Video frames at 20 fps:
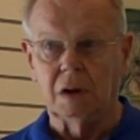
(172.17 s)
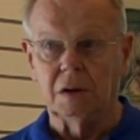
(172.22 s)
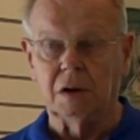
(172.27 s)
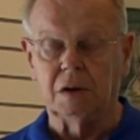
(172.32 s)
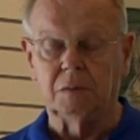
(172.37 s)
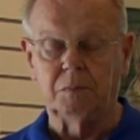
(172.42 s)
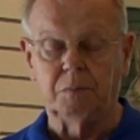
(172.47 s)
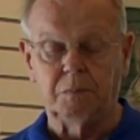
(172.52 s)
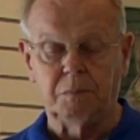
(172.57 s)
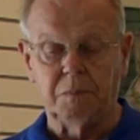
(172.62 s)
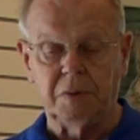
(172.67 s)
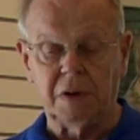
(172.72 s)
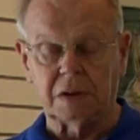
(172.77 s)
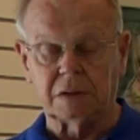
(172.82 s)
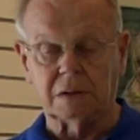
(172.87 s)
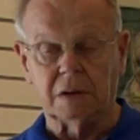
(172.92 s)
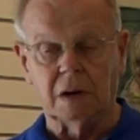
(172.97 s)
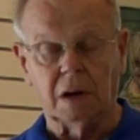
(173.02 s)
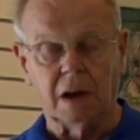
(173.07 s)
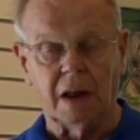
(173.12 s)

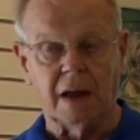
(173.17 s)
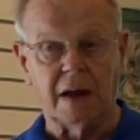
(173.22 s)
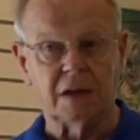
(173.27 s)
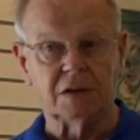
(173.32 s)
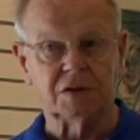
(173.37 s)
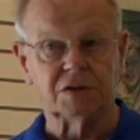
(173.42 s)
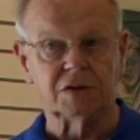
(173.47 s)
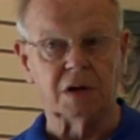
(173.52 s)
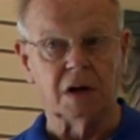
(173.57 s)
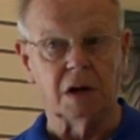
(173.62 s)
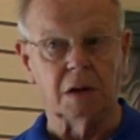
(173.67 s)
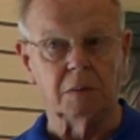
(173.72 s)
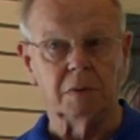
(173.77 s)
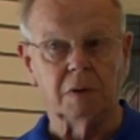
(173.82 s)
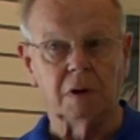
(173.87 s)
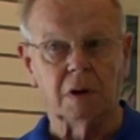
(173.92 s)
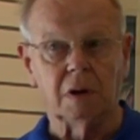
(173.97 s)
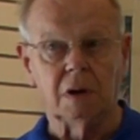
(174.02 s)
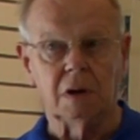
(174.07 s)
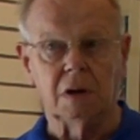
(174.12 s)
depict a landscape
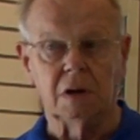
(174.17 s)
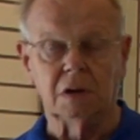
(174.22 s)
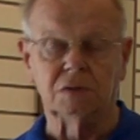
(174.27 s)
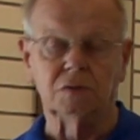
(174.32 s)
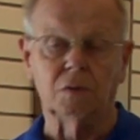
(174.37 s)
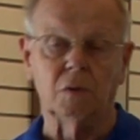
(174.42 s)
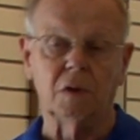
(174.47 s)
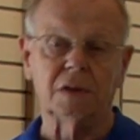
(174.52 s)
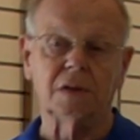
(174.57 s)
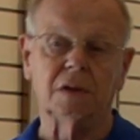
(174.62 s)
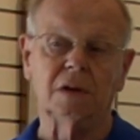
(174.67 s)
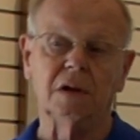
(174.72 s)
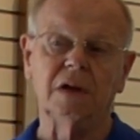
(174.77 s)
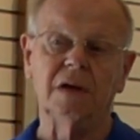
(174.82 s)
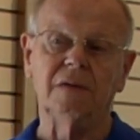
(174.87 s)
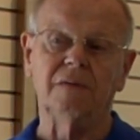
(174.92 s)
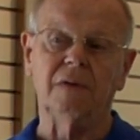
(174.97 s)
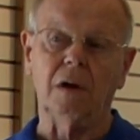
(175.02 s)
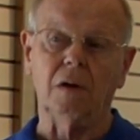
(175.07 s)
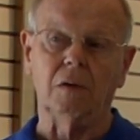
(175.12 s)
is what to
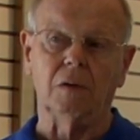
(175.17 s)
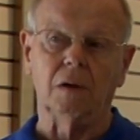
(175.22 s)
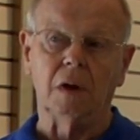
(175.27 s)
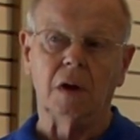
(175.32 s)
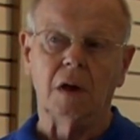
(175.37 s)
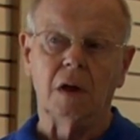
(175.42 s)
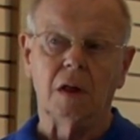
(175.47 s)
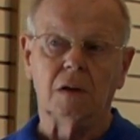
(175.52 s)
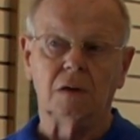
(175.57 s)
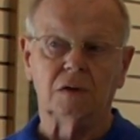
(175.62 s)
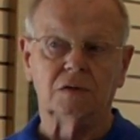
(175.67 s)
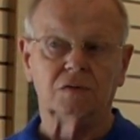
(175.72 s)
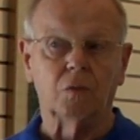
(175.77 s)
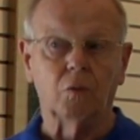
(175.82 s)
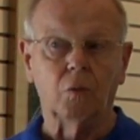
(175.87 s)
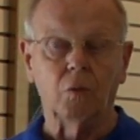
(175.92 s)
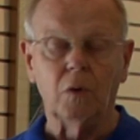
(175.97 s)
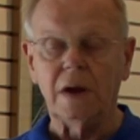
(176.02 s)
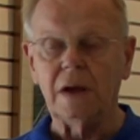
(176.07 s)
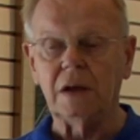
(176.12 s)
leave out. There's
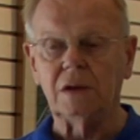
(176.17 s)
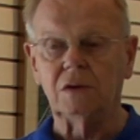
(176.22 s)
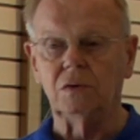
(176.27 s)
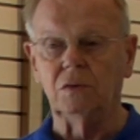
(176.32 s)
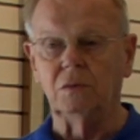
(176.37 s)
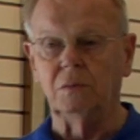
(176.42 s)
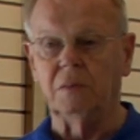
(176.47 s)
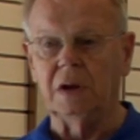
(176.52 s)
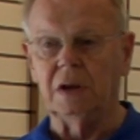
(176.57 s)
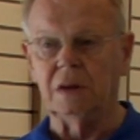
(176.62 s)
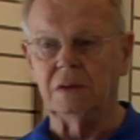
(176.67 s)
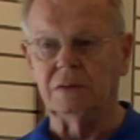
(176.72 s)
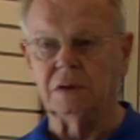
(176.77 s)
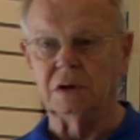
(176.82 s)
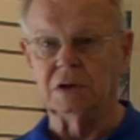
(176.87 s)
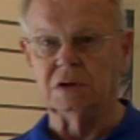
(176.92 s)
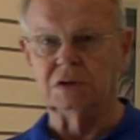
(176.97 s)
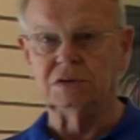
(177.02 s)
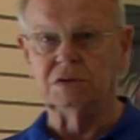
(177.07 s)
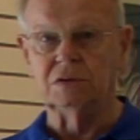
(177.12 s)
way too many
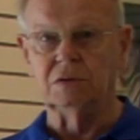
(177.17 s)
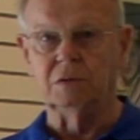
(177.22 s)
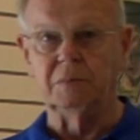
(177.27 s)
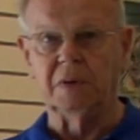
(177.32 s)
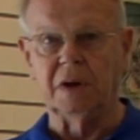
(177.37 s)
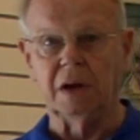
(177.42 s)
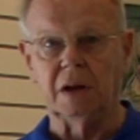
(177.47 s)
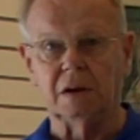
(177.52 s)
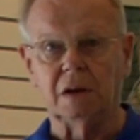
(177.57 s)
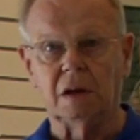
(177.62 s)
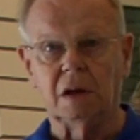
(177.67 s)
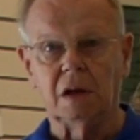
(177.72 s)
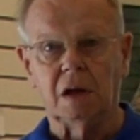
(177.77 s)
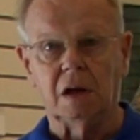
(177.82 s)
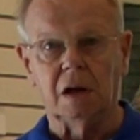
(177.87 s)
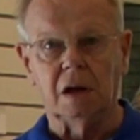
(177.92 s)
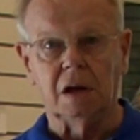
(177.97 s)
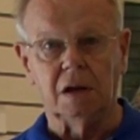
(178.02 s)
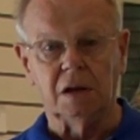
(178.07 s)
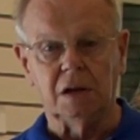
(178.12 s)
things to paint
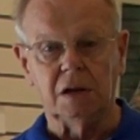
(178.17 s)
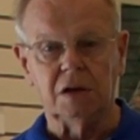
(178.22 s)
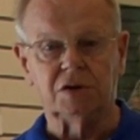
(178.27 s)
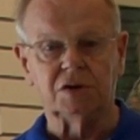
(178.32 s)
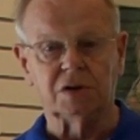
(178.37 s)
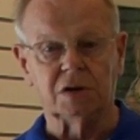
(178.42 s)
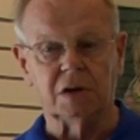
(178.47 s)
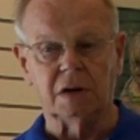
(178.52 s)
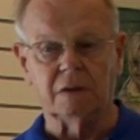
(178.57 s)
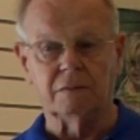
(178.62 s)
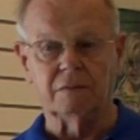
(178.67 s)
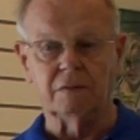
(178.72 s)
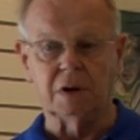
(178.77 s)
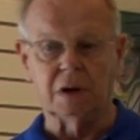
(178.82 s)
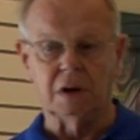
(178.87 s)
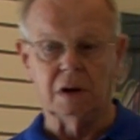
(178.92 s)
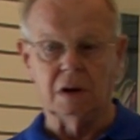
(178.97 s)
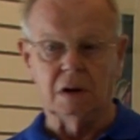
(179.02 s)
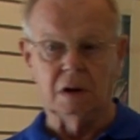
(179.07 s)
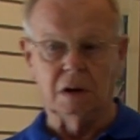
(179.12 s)
in each and
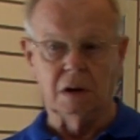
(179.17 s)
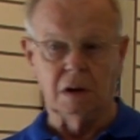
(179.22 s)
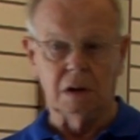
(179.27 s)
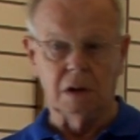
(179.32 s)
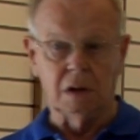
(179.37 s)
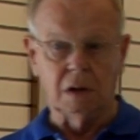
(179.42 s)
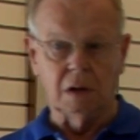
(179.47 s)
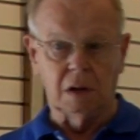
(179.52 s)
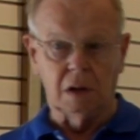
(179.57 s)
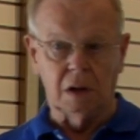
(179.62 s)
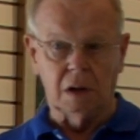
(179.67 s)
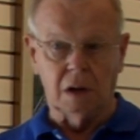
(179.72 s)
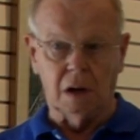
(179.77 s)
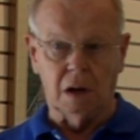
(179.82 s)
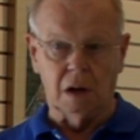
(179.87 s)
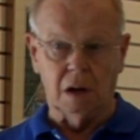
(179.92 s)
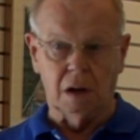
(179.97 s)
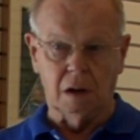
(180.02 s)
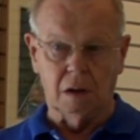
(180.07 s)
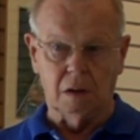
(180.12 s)
every
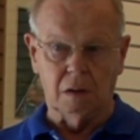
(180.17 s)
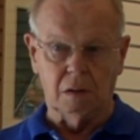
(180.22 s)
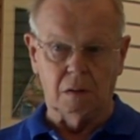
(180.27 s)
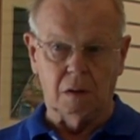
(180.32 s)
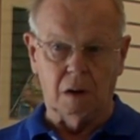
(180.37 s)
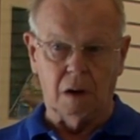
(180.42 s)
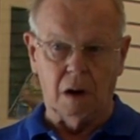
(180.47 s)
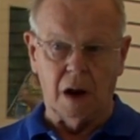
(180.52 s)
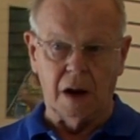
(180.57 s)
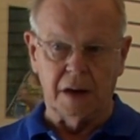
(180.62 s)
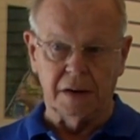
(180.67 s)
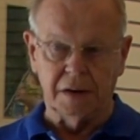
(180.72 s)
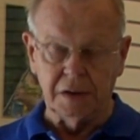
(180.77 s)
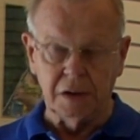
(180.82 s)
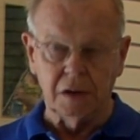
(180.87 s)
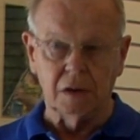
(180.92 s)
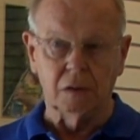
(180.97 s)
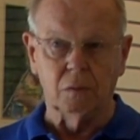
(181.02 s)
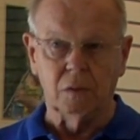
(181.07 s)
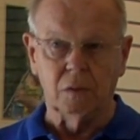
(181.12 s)
idea